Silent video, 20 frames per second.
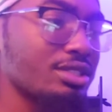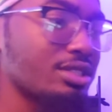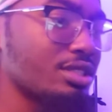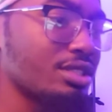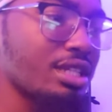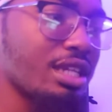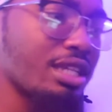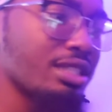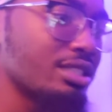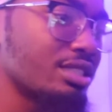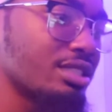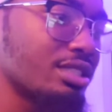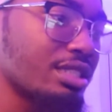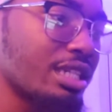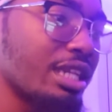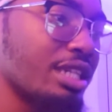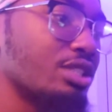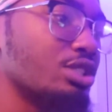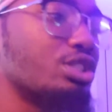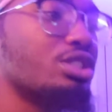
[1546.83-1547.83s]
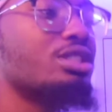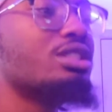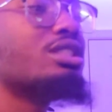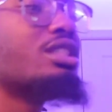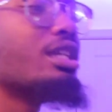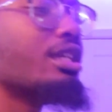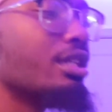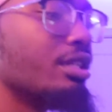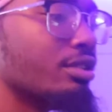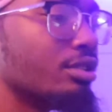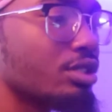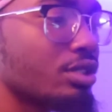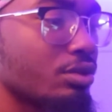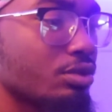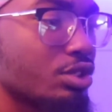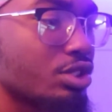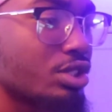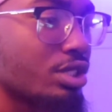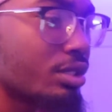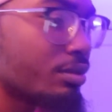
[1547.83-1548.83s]
just S-H-T,
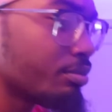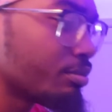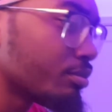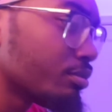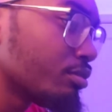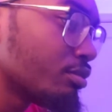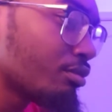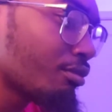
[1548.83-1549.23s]
so shit.